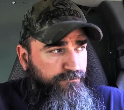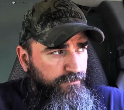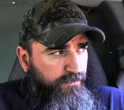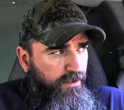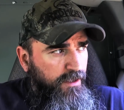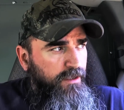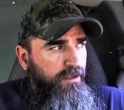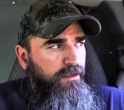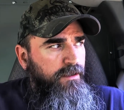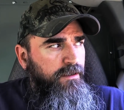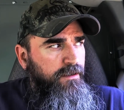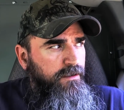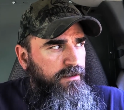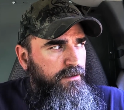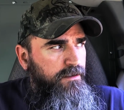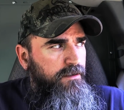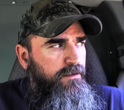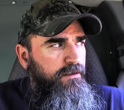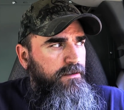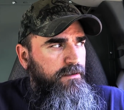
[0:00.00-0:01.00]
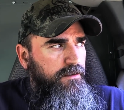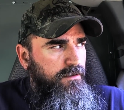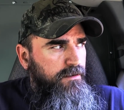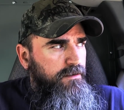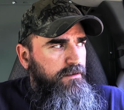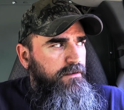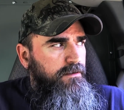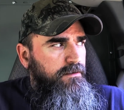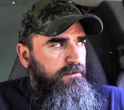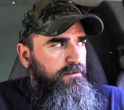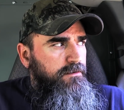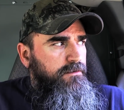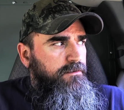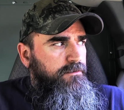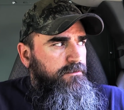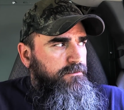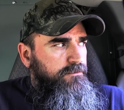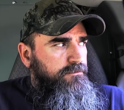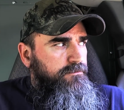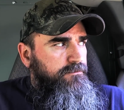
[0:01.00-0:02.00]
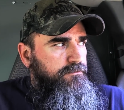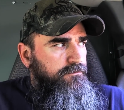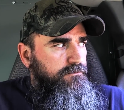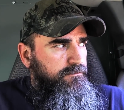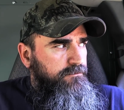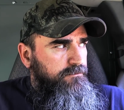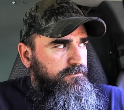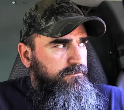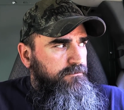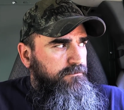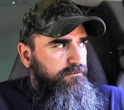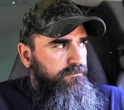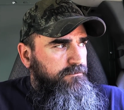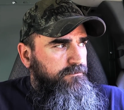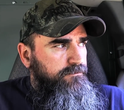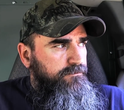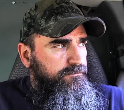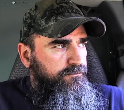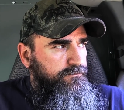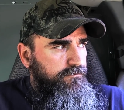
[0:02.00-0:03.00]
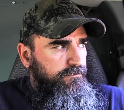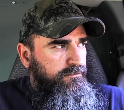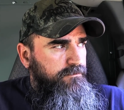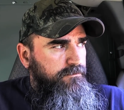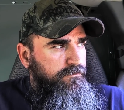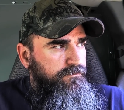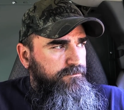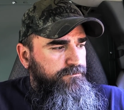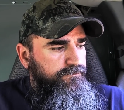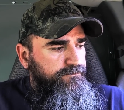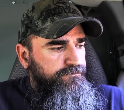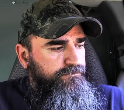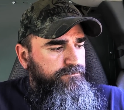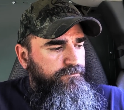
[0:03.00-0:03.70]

Nobody speaks.